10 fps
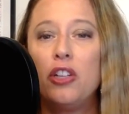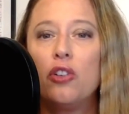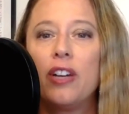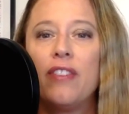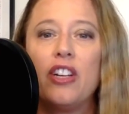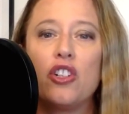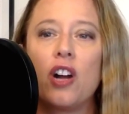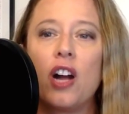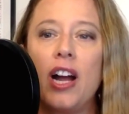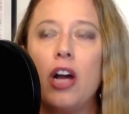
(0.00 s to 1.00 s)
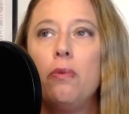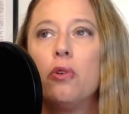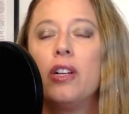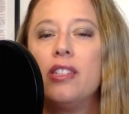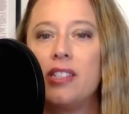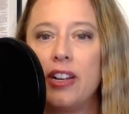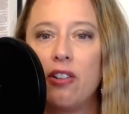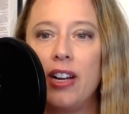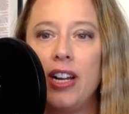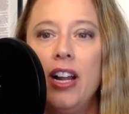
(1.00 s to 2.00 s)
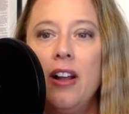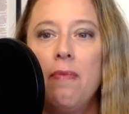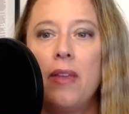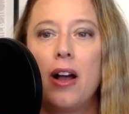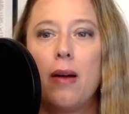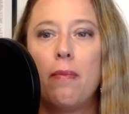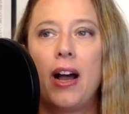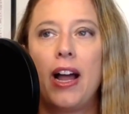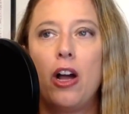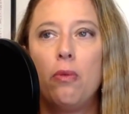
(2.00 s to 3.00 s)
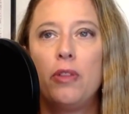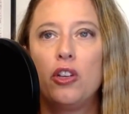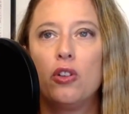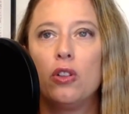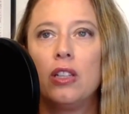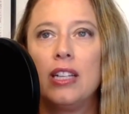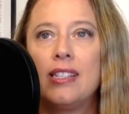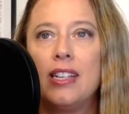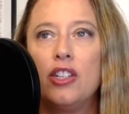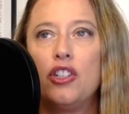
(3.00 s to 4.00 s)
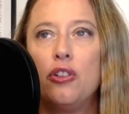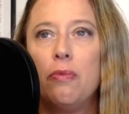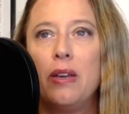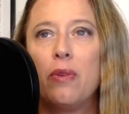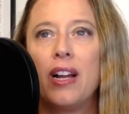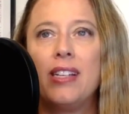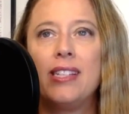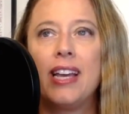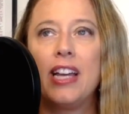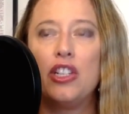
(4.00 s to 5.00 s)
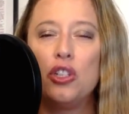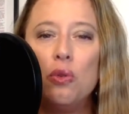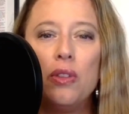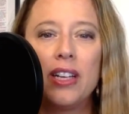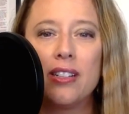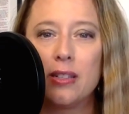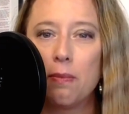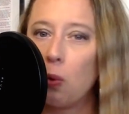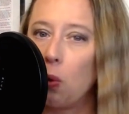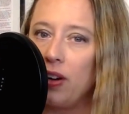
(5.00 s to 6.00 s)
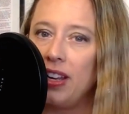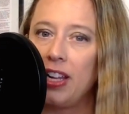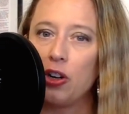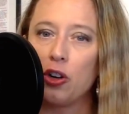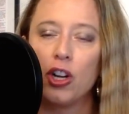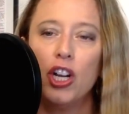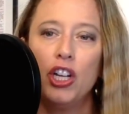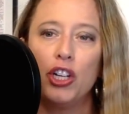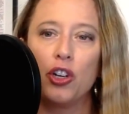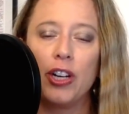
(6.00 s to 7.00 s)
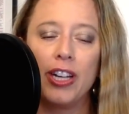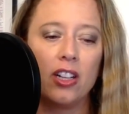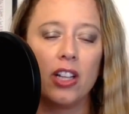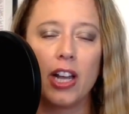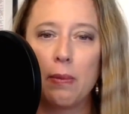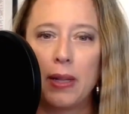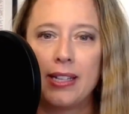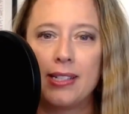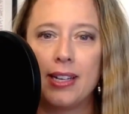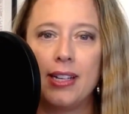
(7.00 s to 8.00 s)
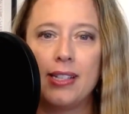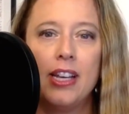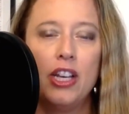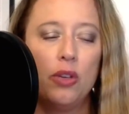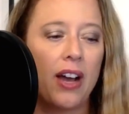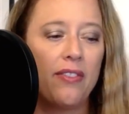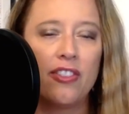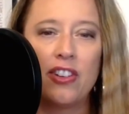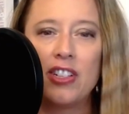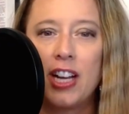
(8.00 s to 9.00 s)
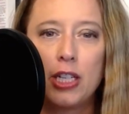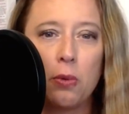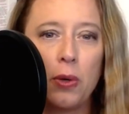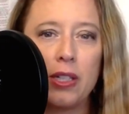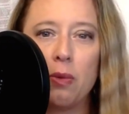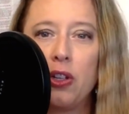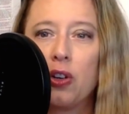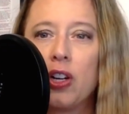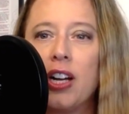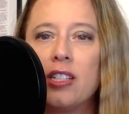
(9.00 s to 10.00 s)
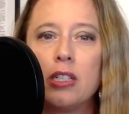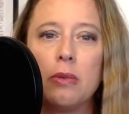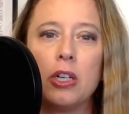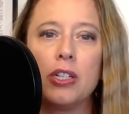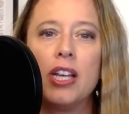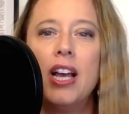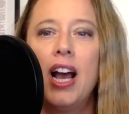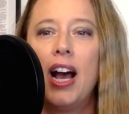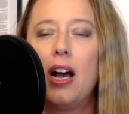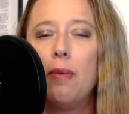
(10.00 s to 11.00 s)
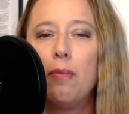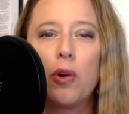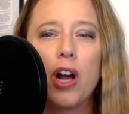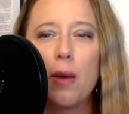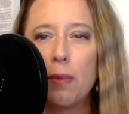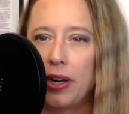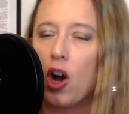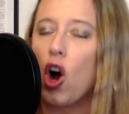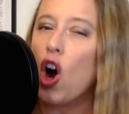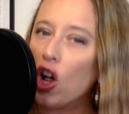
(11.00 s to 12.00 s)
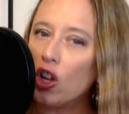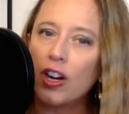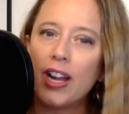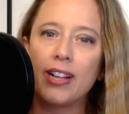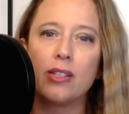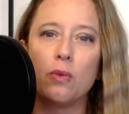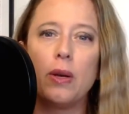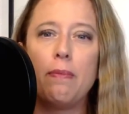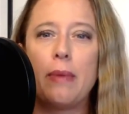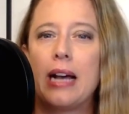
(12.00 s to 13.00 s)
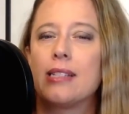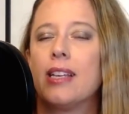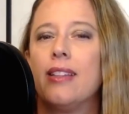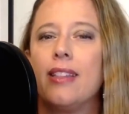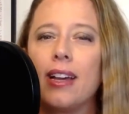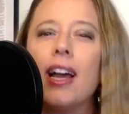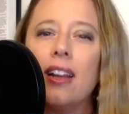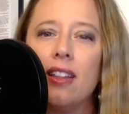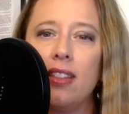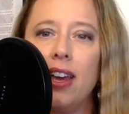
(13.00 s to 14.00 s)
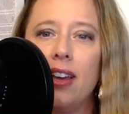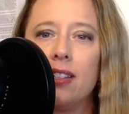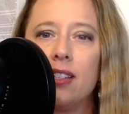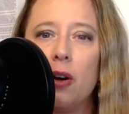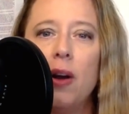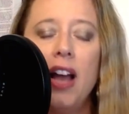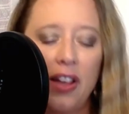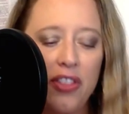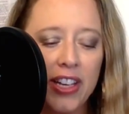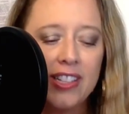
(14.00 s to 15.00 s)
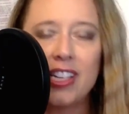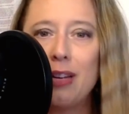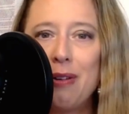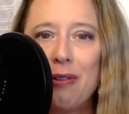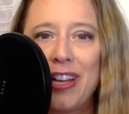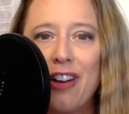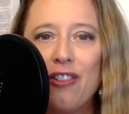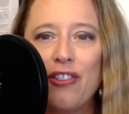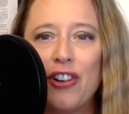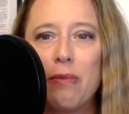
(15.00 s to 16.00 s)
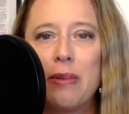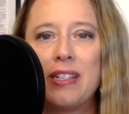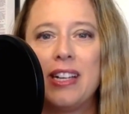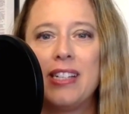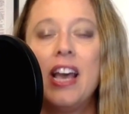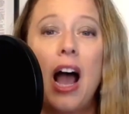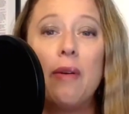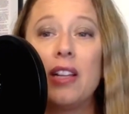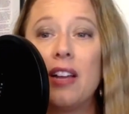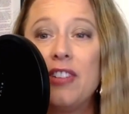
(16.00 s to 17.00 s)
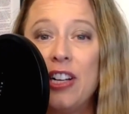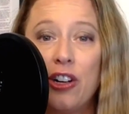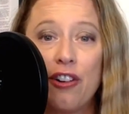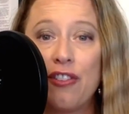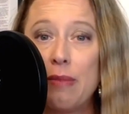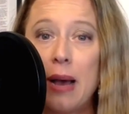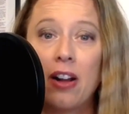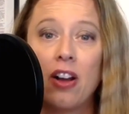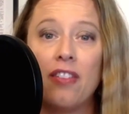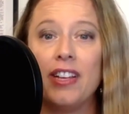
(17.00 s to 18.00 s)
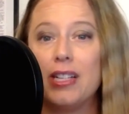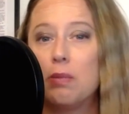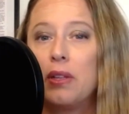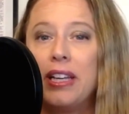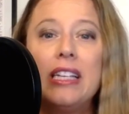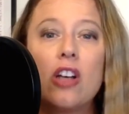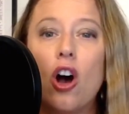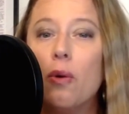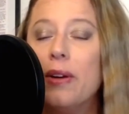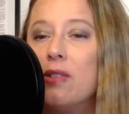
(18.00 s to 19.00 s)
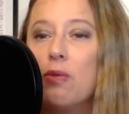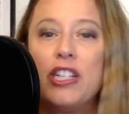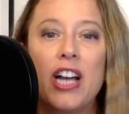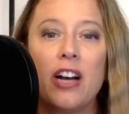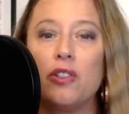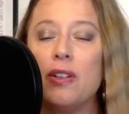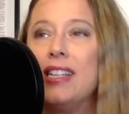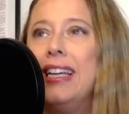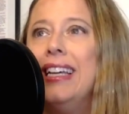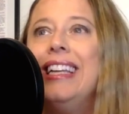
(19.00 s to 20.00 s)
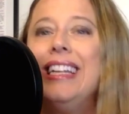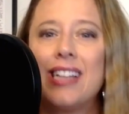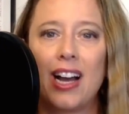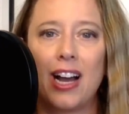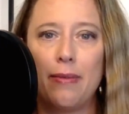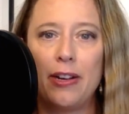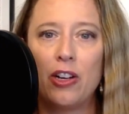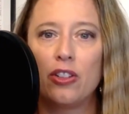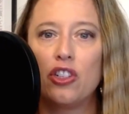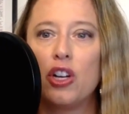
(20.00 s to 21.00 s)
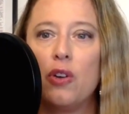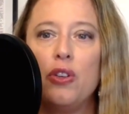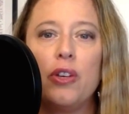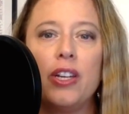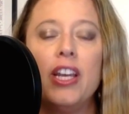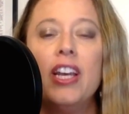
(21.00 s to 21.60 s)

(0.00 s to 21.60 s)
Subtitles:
you'll give it a try. I hope you'll consider it. I hope that you'll listen to me when I say I do think it's important that you're in a lot of places. You have different touch points with your customers. We're not putting all our eggs in one basket, that kind of thing. So I think it's going to be really helpful for your business. I would love to hear your feedback on this. Please always reach out to us anytime here at the show. You can